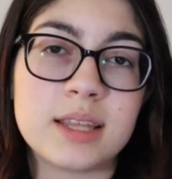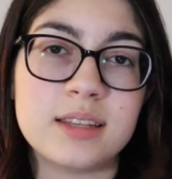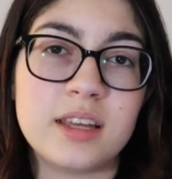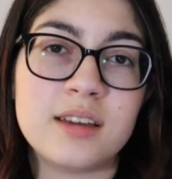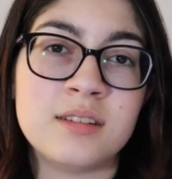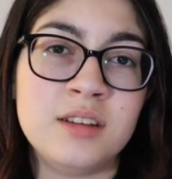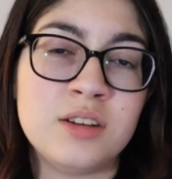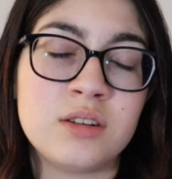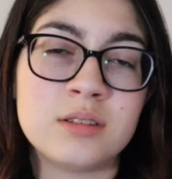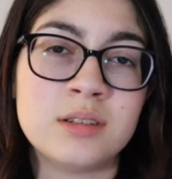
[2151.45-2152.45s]
They, you
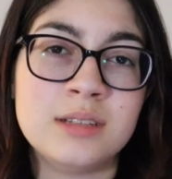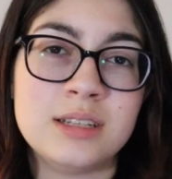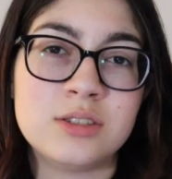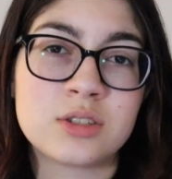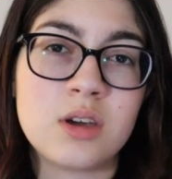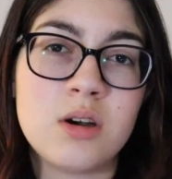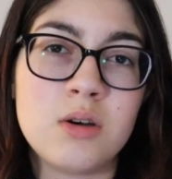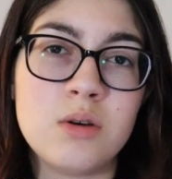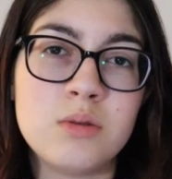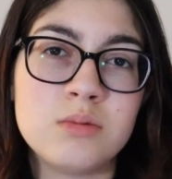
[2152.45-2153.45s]
know, they, they just
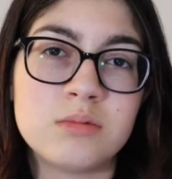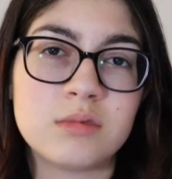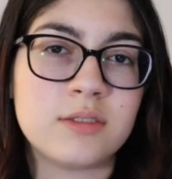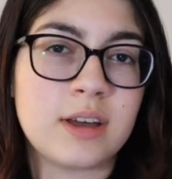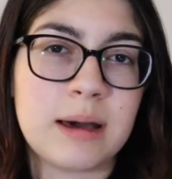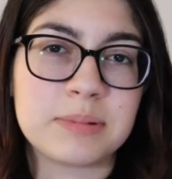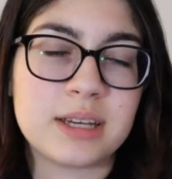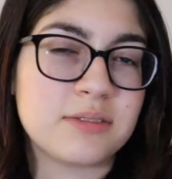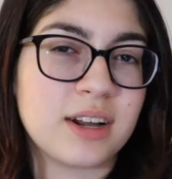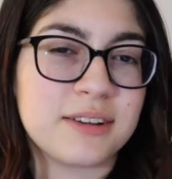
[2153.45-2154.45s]
go live happily
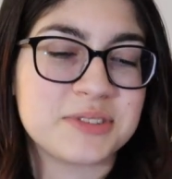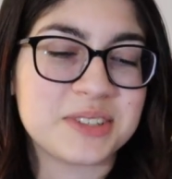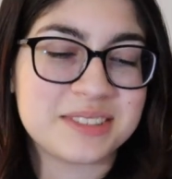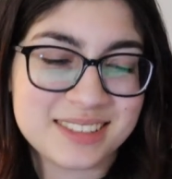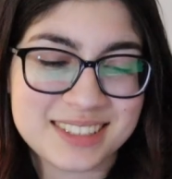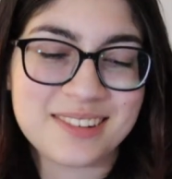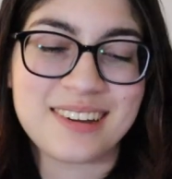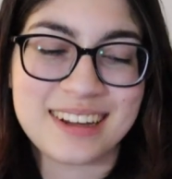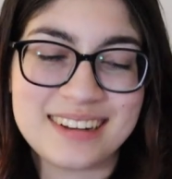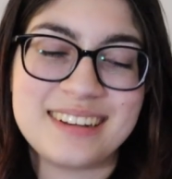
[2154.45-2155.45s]
ever after. It's
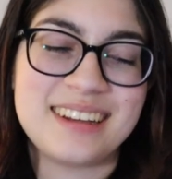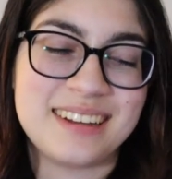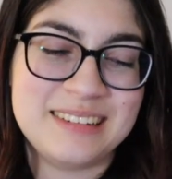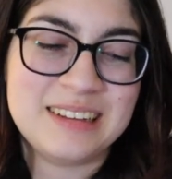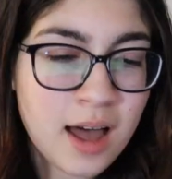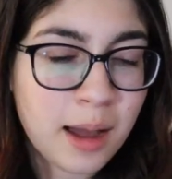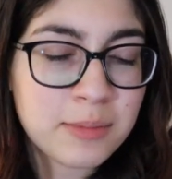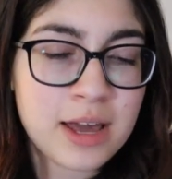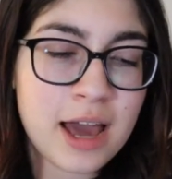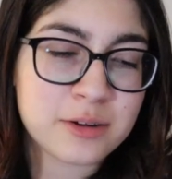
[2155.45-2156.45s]
great, yeah. I'm
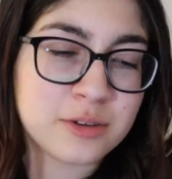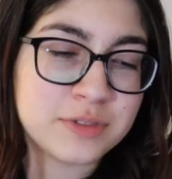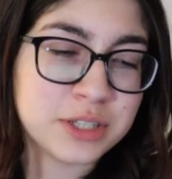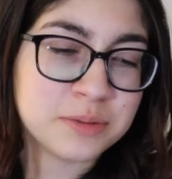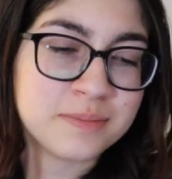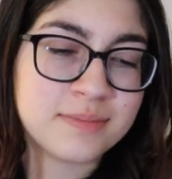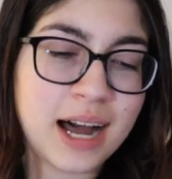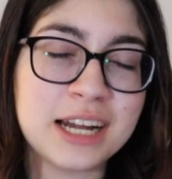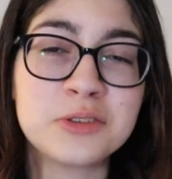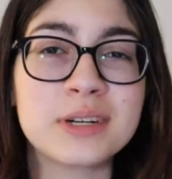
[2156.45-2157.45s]
gonna add a review.
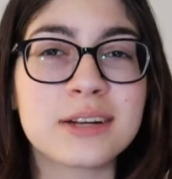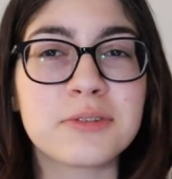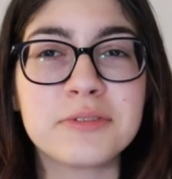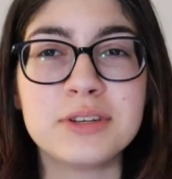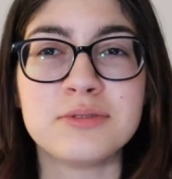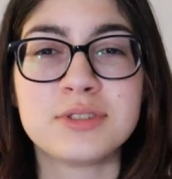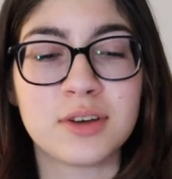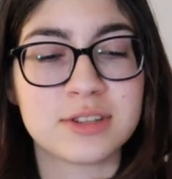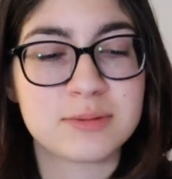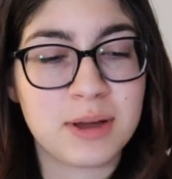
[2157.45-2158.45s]
I don't have reviews,
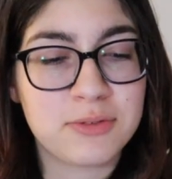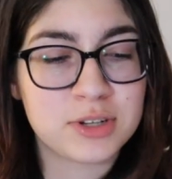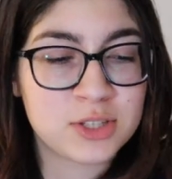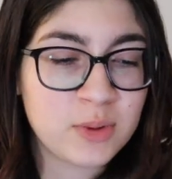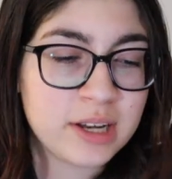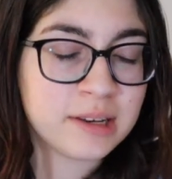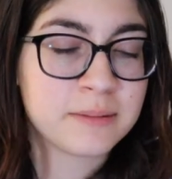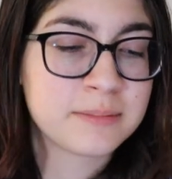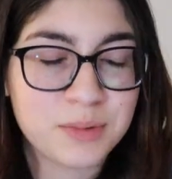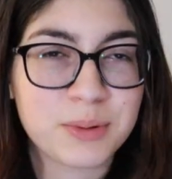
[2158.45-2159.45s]
so this is my first one.
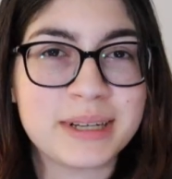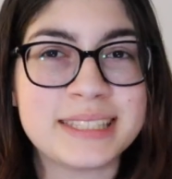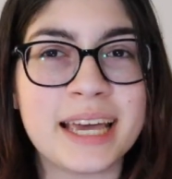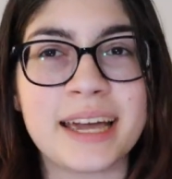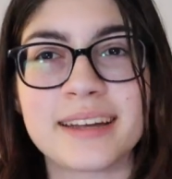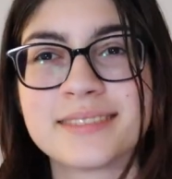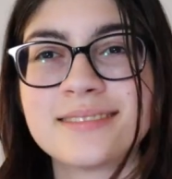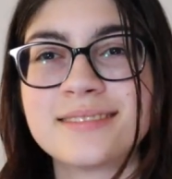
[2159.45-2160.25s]
What do I say?